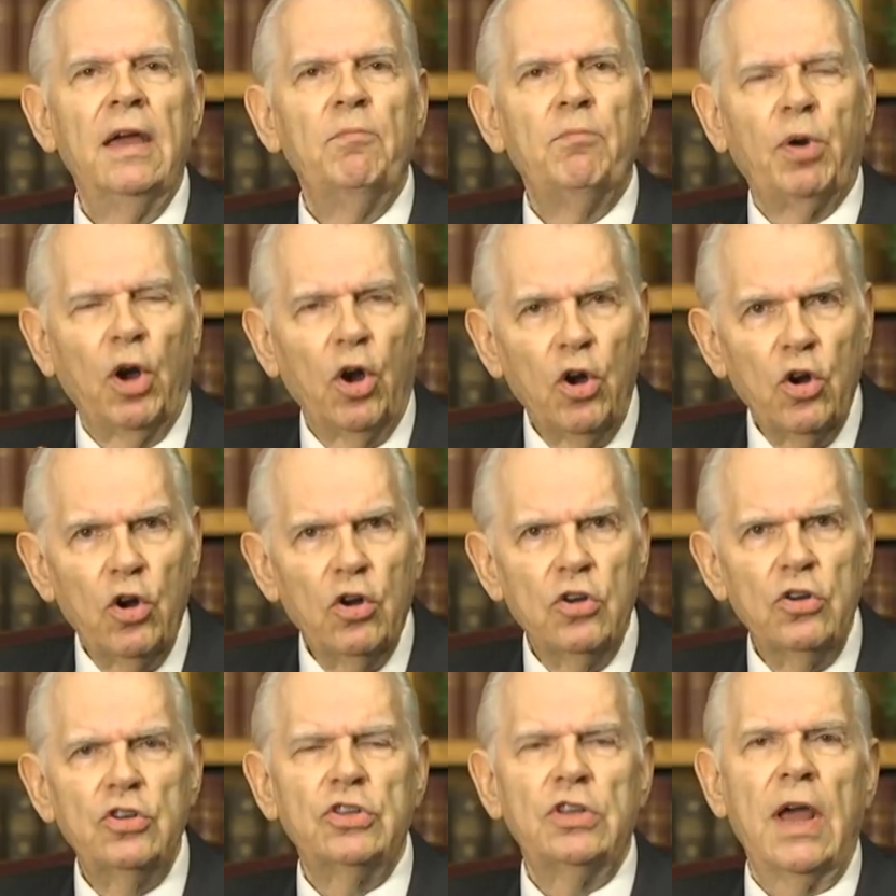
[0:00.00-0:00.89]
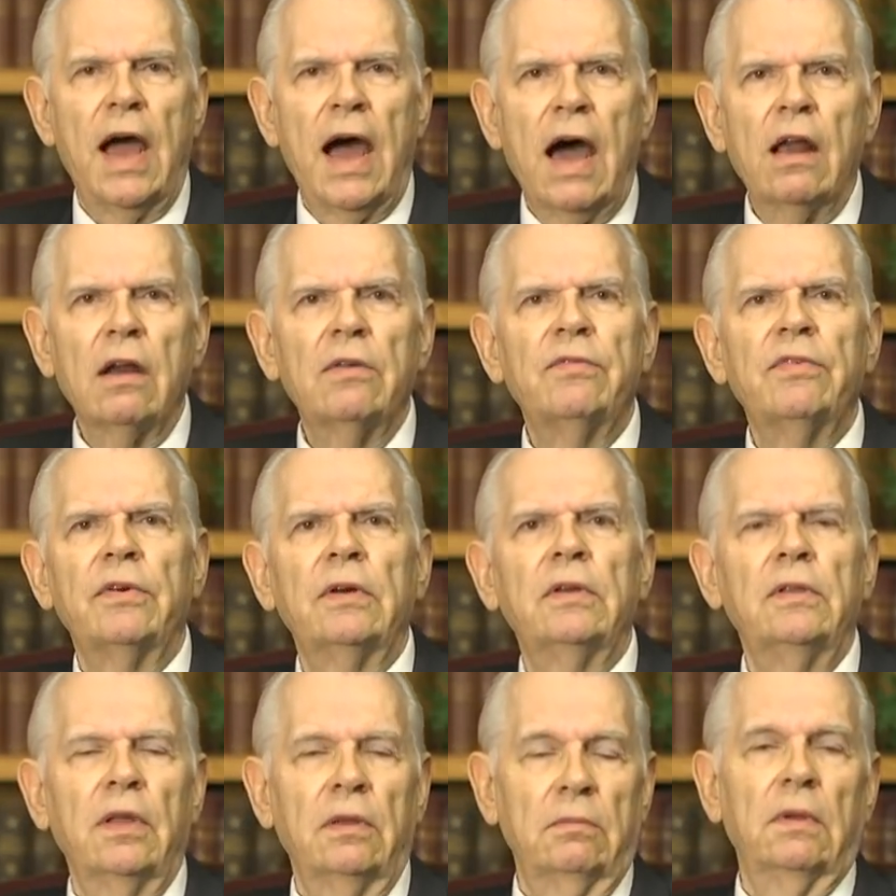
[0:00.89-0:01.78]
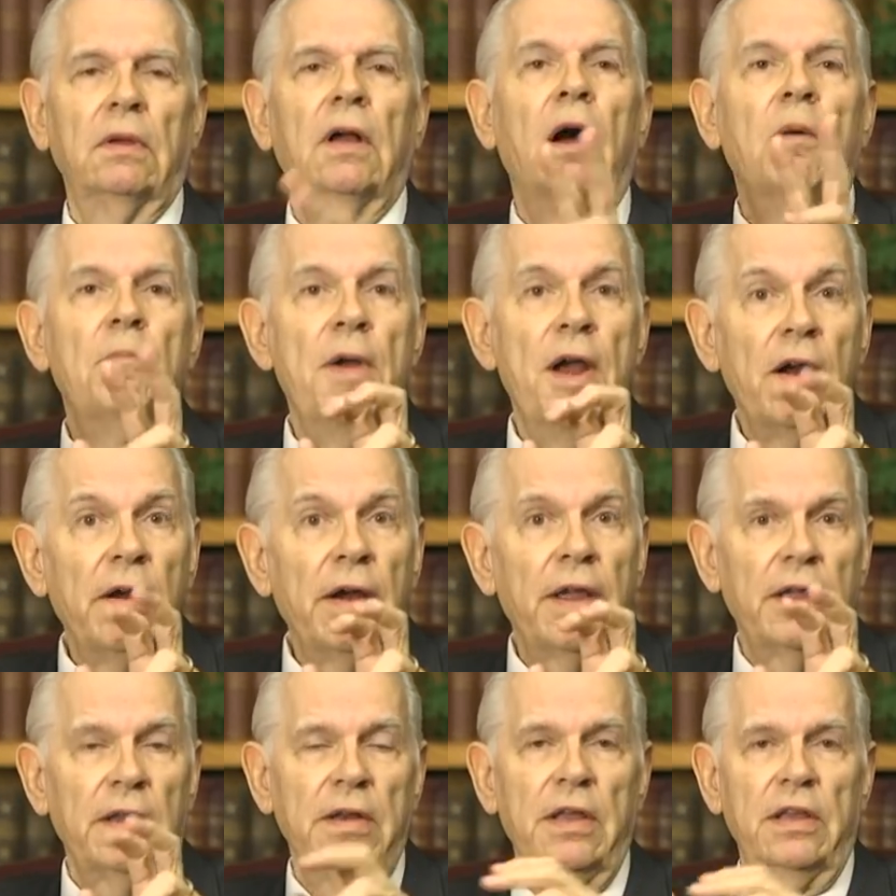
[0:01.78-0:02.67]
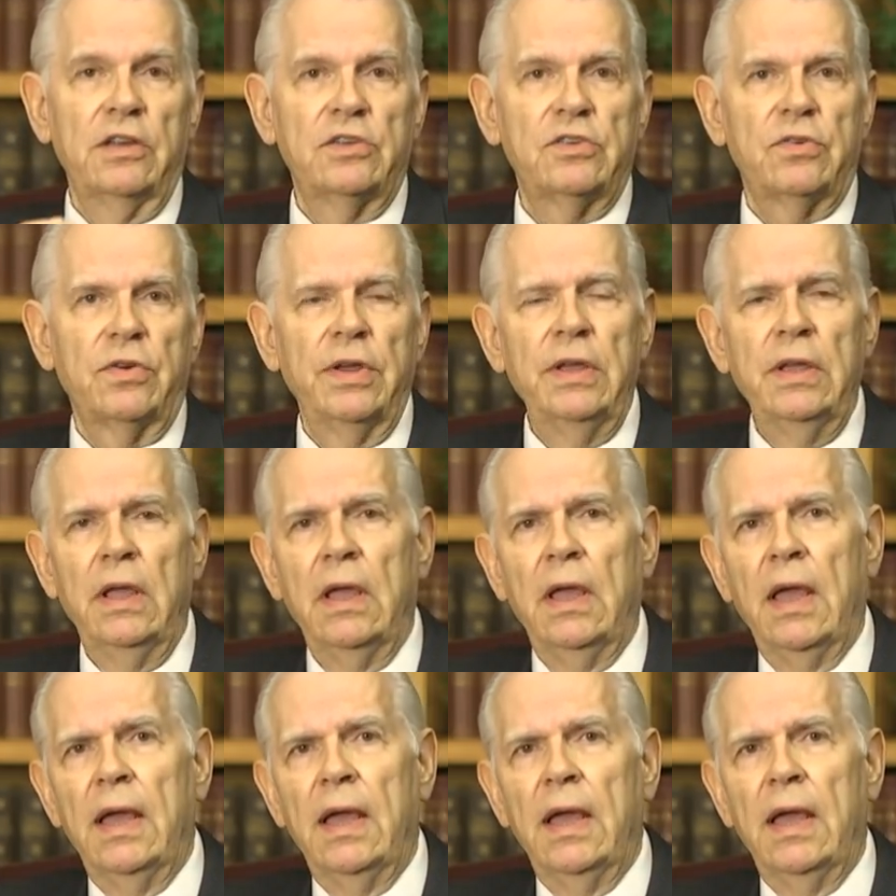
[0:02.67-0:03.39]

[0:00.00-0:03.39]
purged out of American history